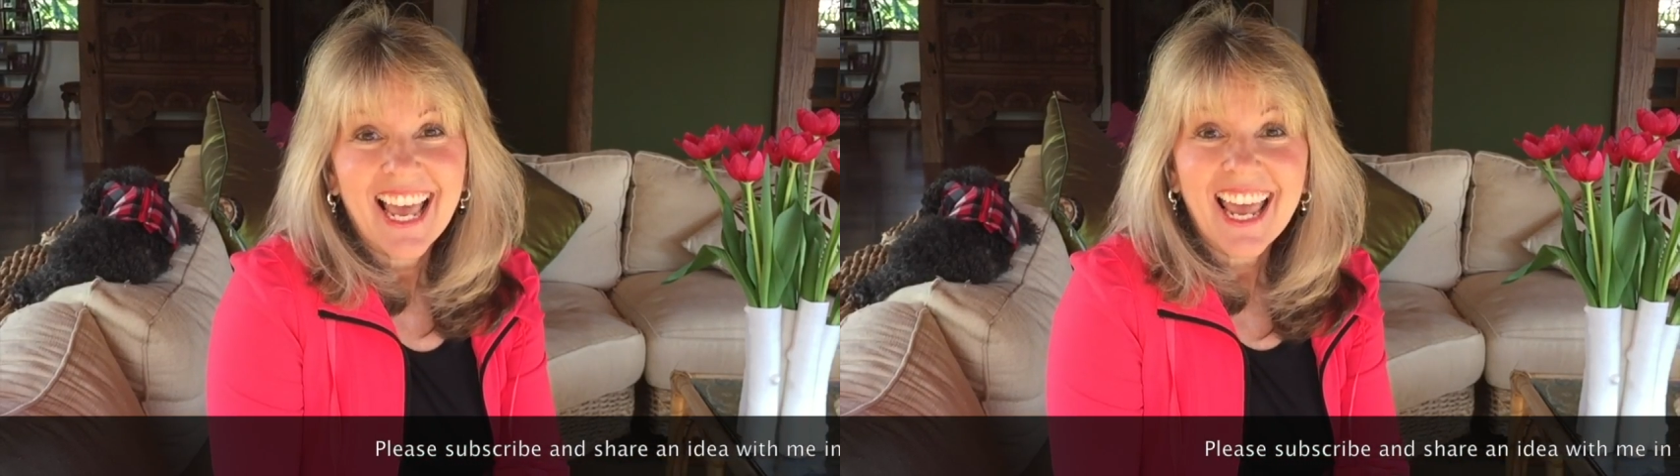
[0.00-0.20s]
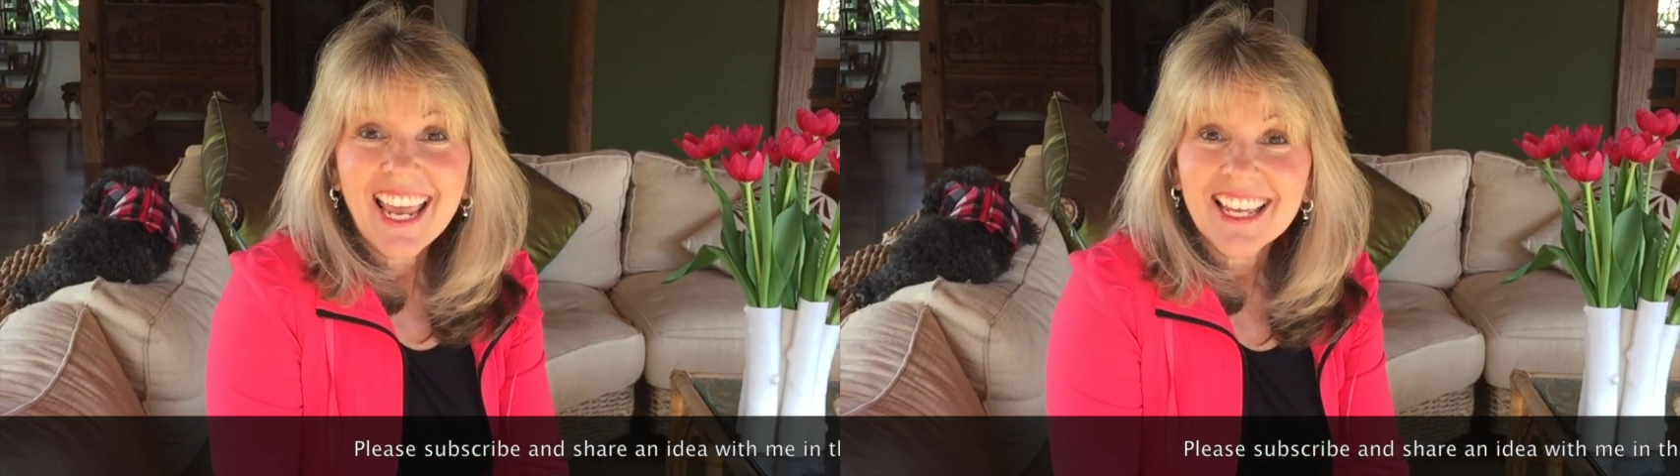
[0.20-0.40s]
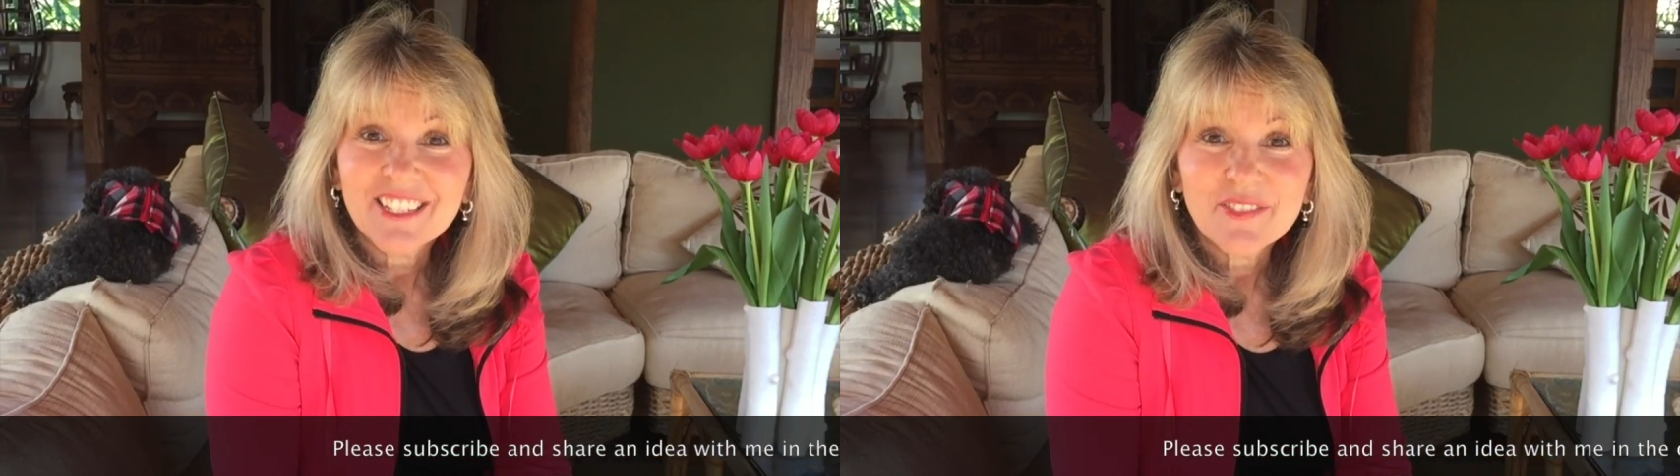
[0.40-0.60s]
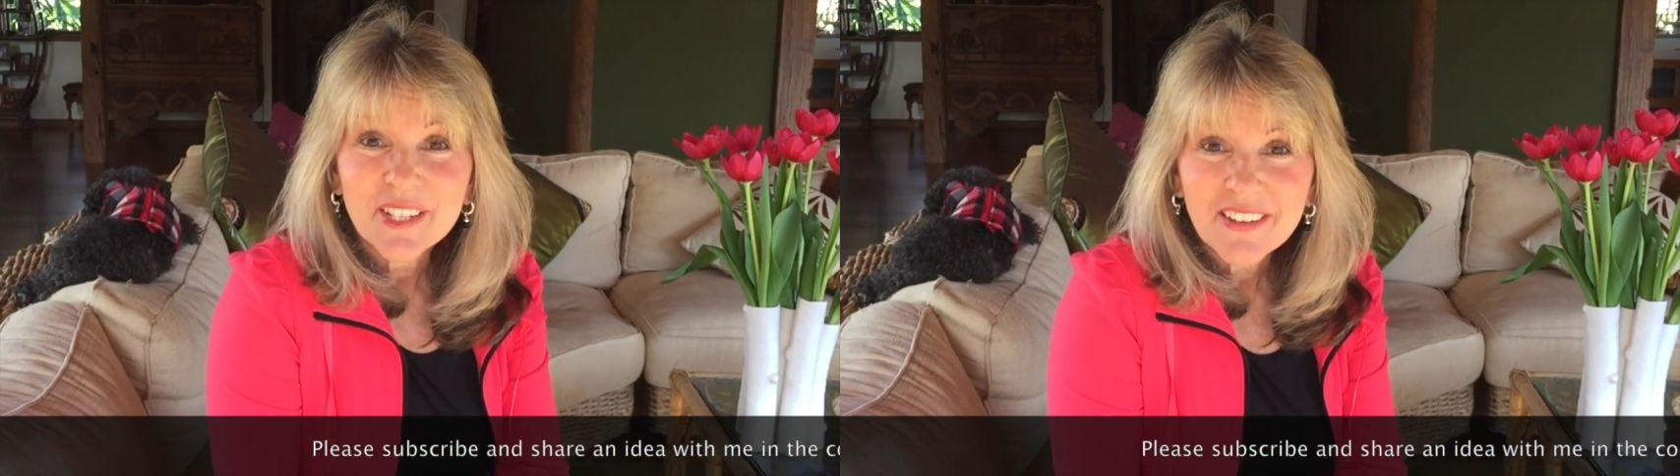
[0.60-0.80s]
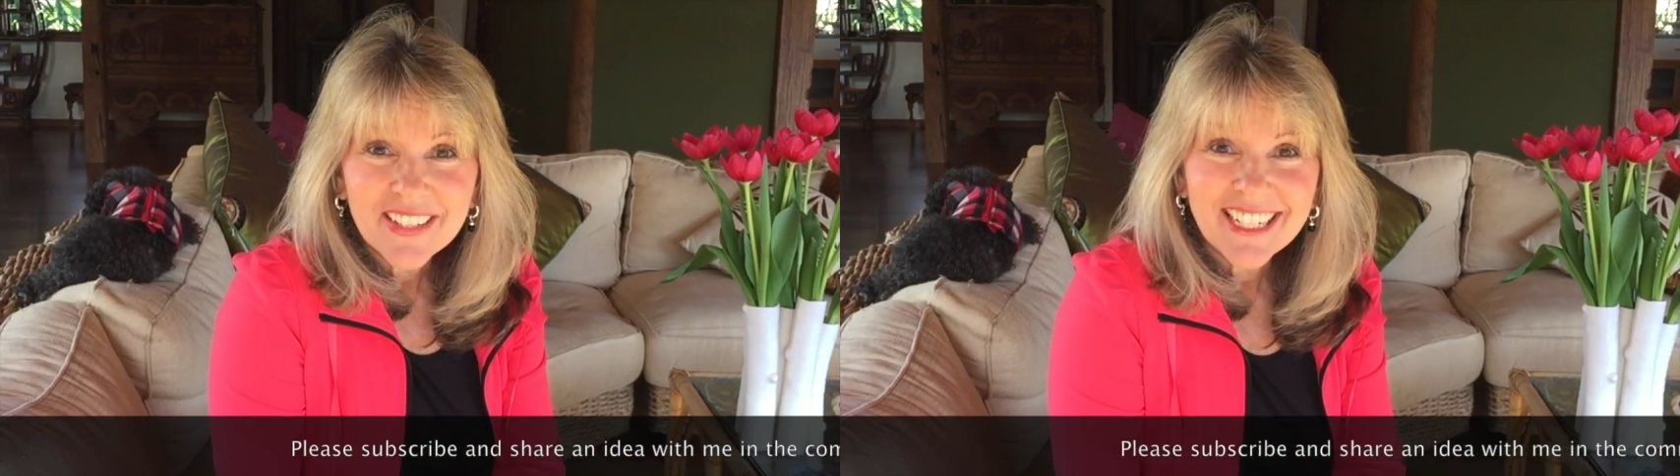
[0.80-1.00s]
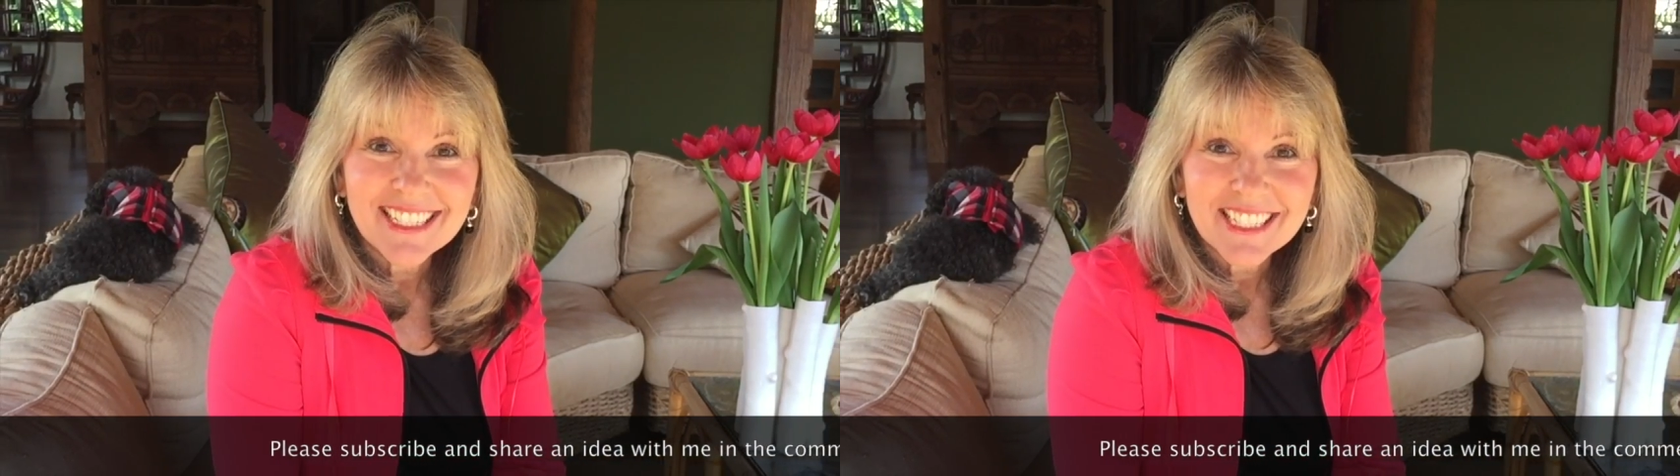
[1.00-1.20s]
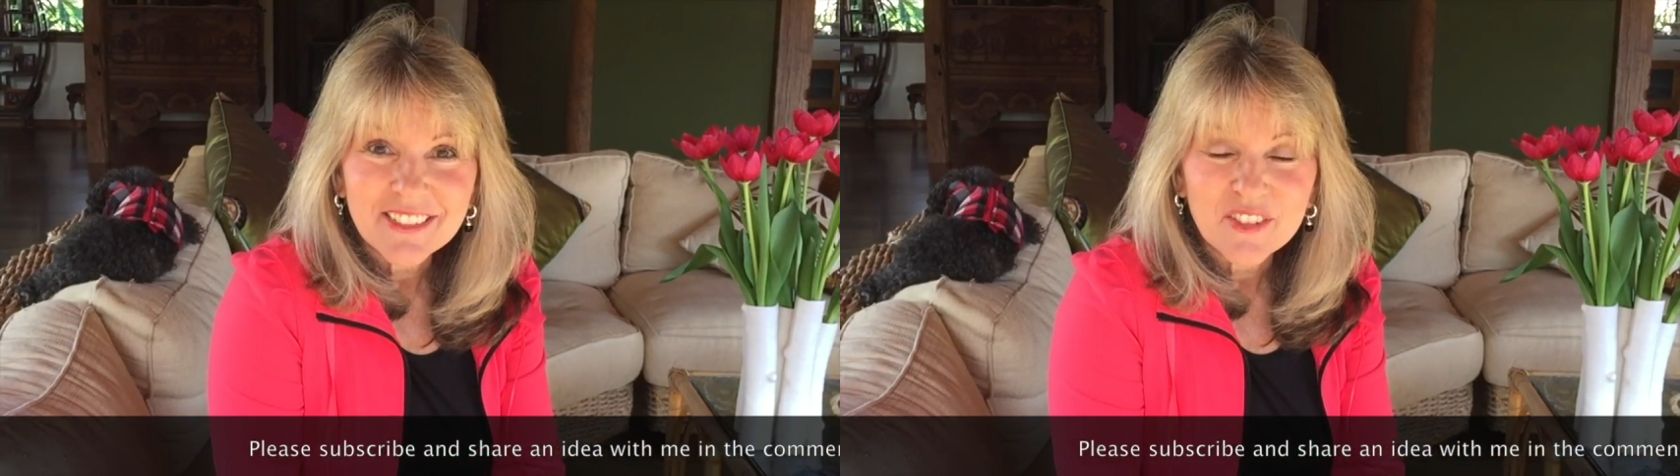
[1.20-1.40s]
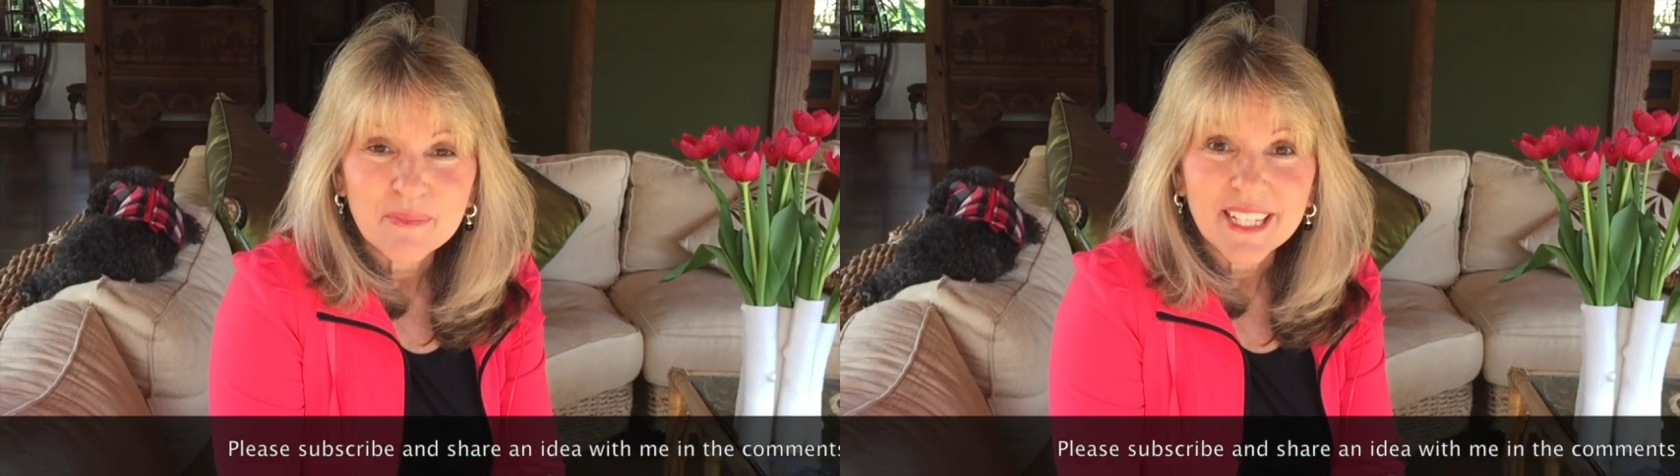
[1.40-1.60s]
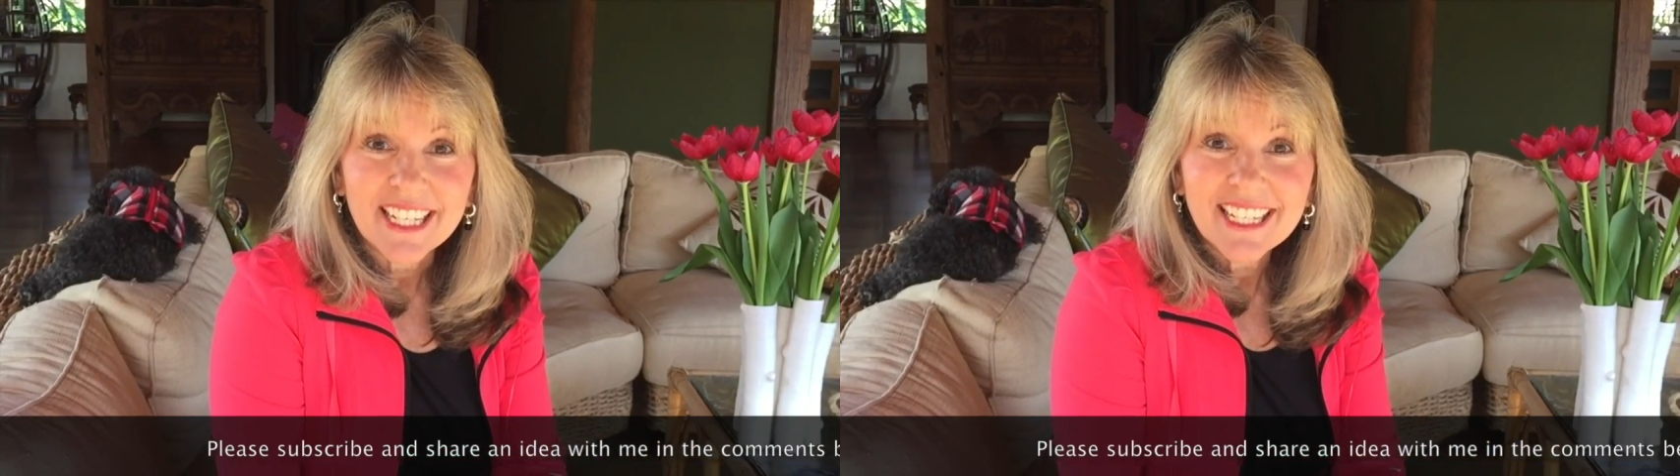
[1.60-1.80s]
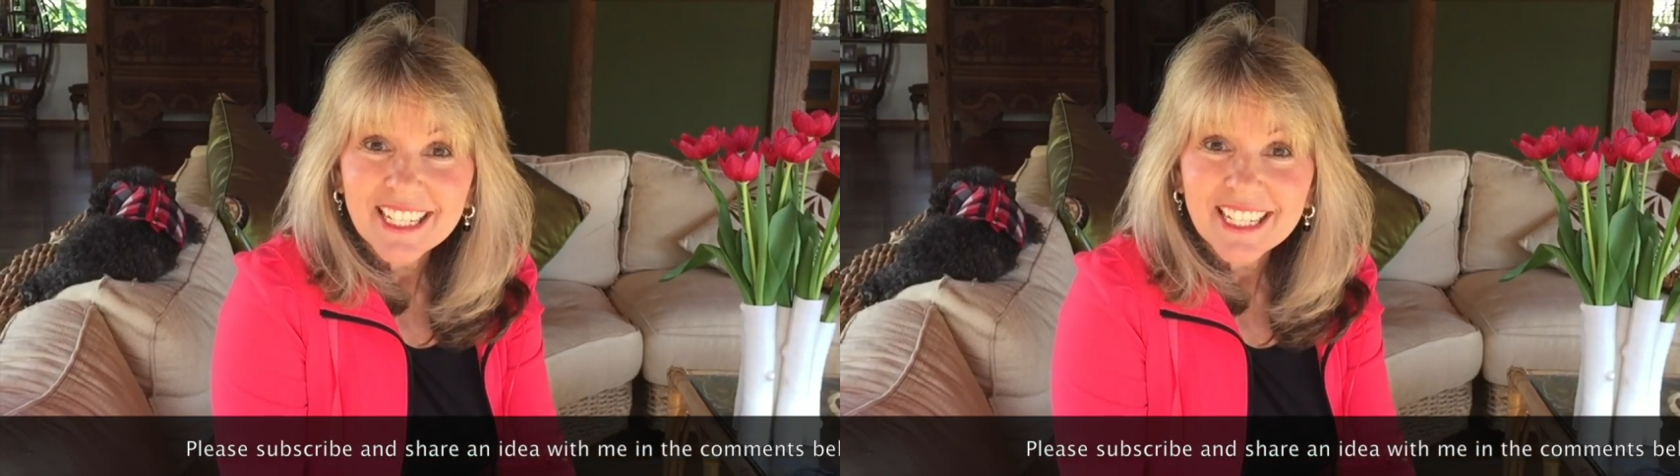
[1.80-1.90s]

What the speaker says: And if you have any ideas for me,